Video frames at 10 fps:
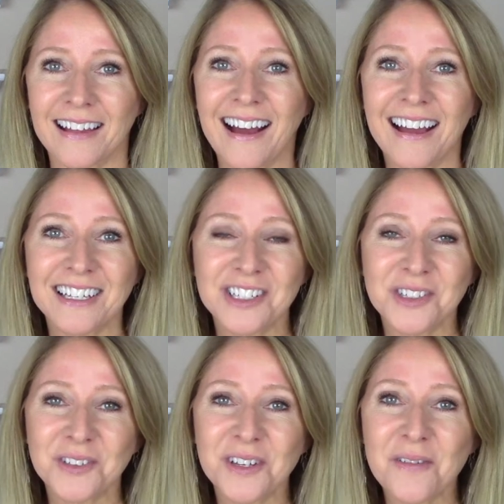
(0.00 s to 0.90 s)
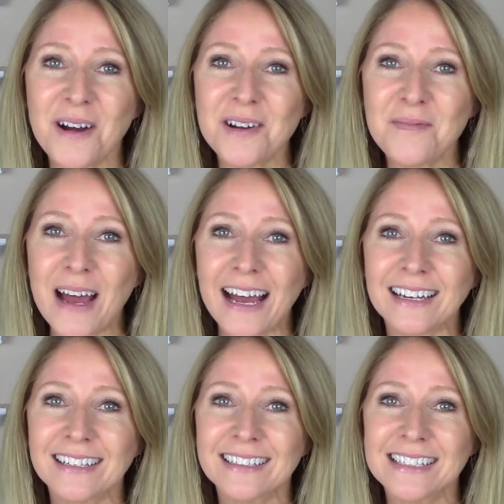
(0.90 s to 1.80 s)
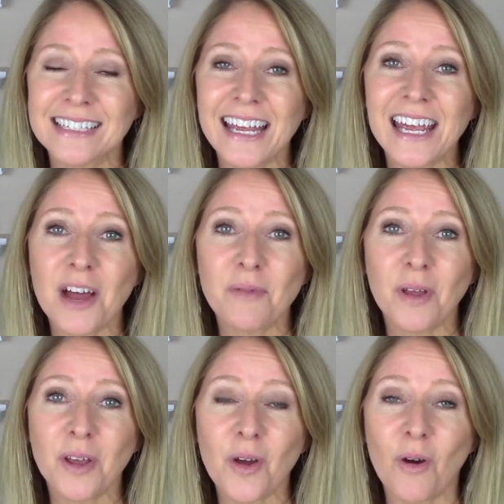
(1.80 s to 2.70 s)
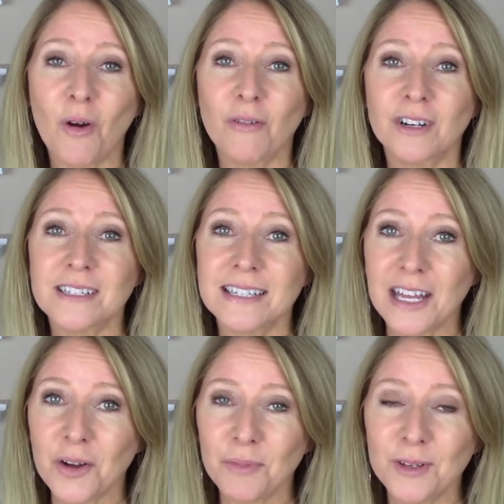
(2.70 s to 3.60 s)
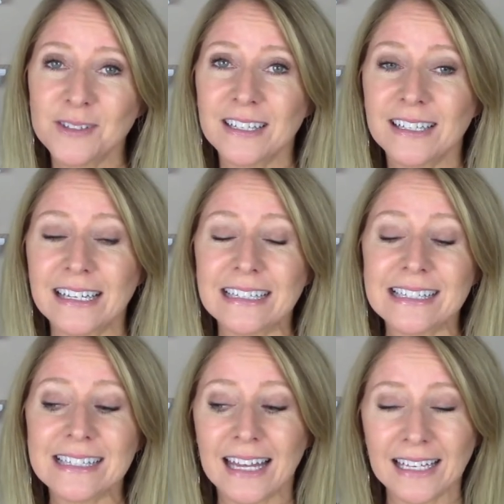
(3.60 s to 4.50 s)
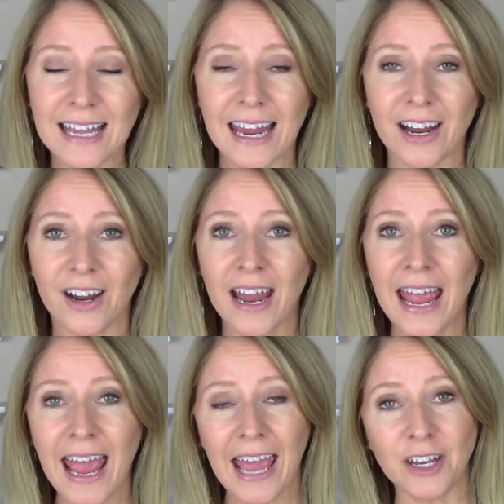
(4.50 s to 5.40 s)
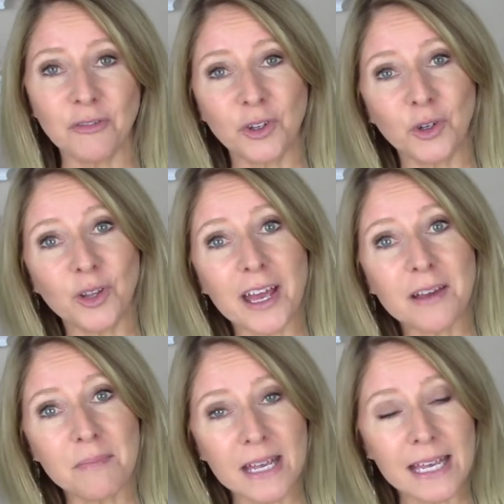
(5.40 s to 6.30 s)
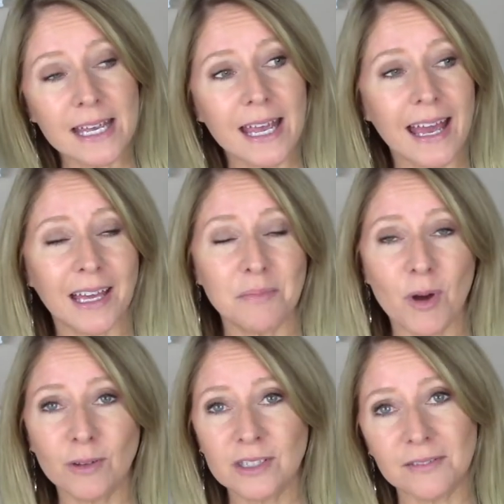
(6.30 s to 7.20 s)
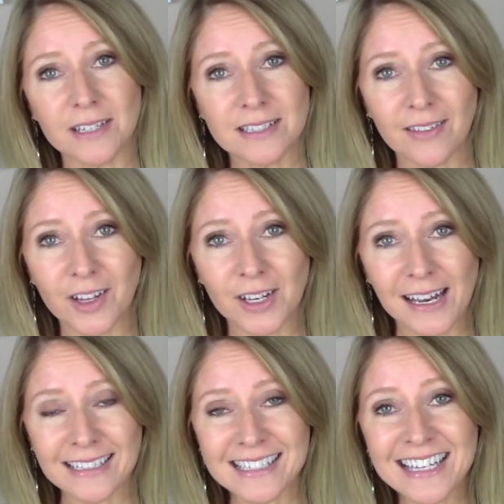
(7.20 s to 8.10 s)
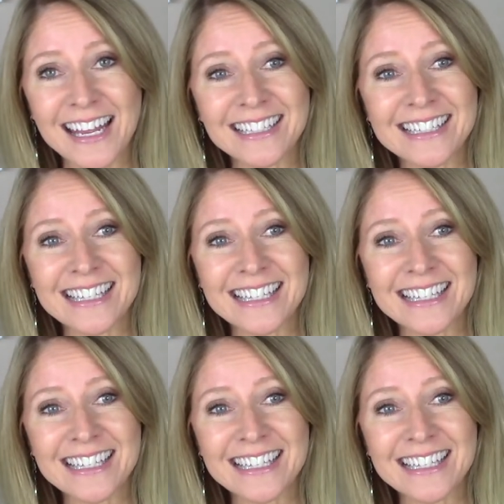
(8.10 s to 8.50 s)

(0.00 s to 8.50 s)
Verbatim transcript: Hi, it's Julie. Welcome back. Today I'm going to go over snail mucin in skincare. And if you're like me and most of us in the United States,